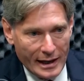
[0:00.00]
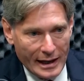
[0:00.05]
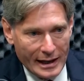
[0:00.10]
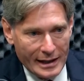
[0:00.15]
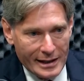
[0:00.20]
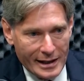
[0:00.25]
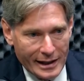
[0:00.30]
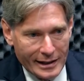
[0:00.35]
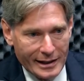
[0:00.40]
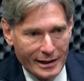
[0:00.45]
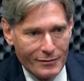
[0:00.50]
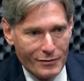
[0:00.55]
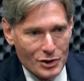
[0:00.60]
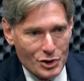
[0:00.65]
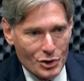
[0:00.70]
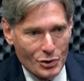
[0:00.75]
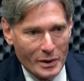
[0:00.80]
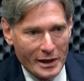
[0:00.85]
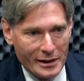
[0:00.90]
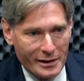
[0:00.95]
and not give
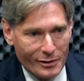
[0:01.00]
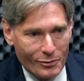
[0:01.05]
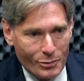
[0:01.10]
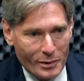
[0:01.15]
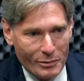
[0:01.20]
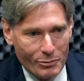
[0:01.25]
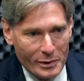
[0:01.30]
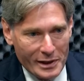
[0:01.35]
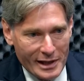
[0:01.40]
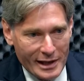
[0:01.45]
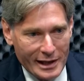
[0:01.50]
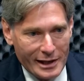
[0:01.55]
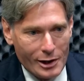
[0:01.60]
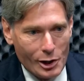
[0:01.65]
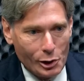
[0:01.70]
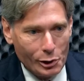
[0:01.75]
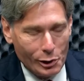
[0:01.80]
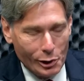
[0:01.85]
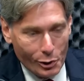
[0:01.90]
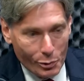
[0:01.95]
us credit when we then
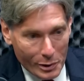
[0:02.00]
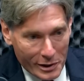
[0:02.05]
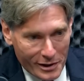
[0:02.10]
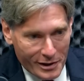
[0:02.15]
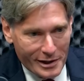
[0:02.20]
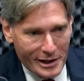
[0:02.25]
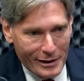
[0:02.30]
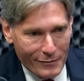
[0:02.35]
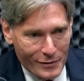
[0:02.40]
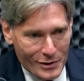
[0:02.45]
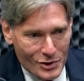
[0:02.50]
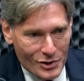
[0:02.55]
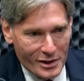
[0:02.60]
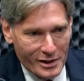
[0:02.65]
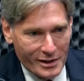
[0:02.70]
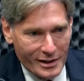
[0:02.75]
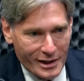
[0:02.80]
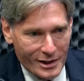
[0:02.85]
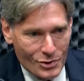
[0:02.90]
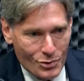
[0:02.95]
lower the
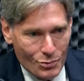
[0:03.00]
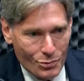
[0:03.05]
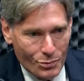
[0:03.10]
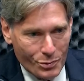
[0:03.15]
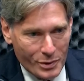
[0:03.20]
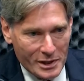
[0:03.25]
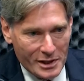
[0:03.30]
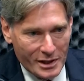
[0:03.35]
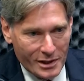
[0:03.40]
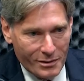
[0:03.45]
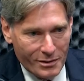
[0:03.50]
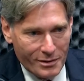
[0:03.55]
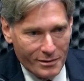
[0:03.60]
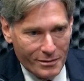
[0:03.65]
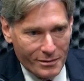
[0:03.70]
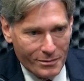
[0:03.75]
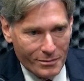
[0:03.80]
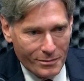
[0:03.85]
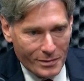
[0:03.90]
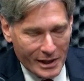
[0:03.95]
deficit as we did
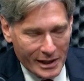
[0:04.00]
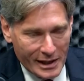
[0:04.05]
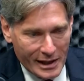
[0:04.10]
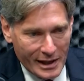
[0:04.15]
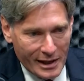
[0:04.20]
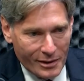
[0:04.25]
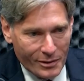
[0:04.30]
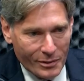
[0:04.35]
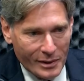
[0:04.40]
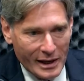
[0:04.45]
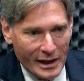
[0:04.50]
right now.